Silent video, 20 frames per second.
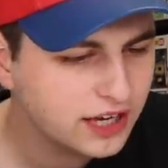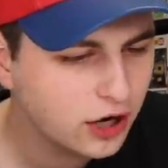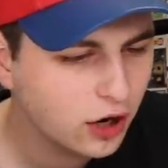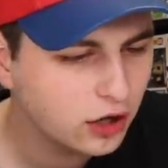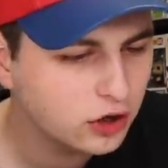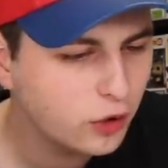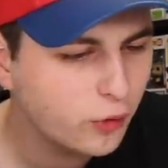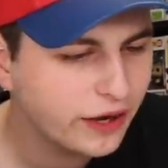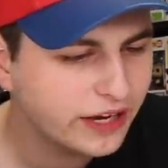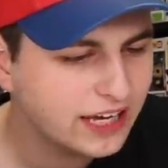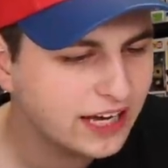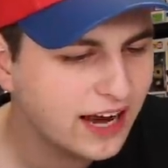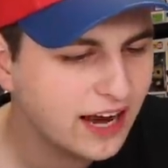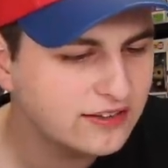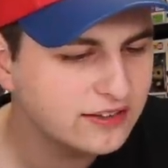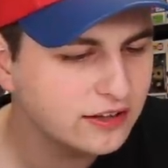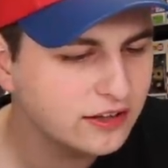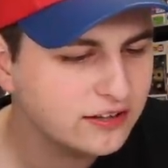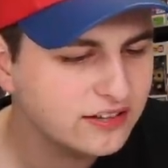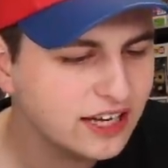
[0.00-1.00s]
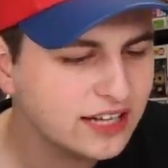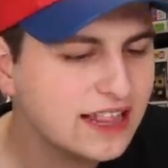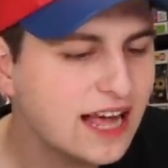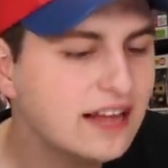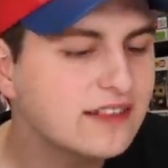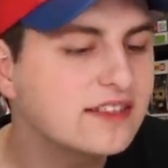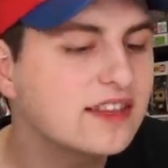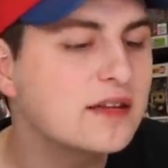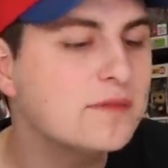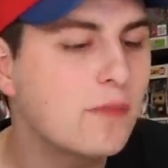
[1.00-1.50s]
here on the wiki, guys, it looks like
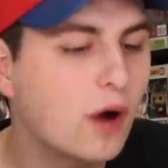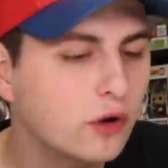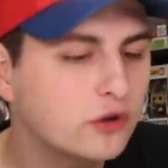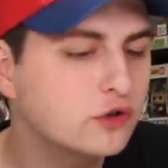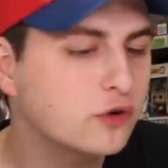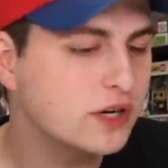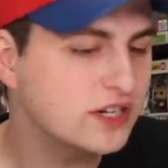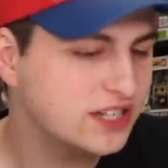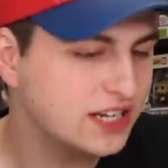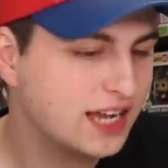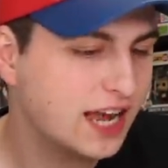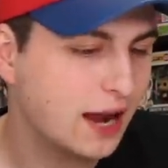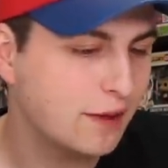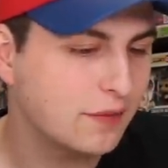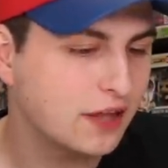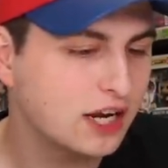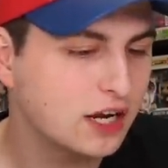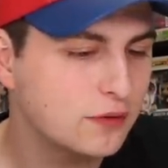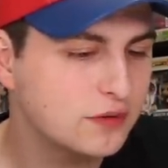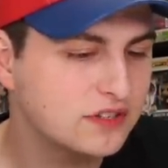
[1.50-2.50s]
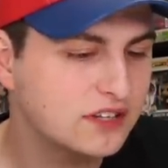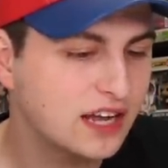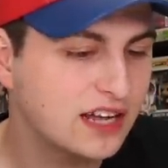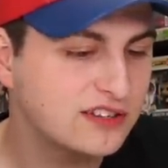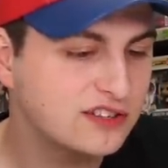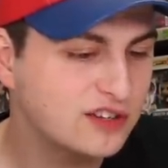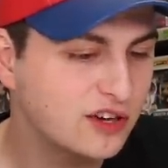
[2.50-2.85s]
that's the most recent game that he was in,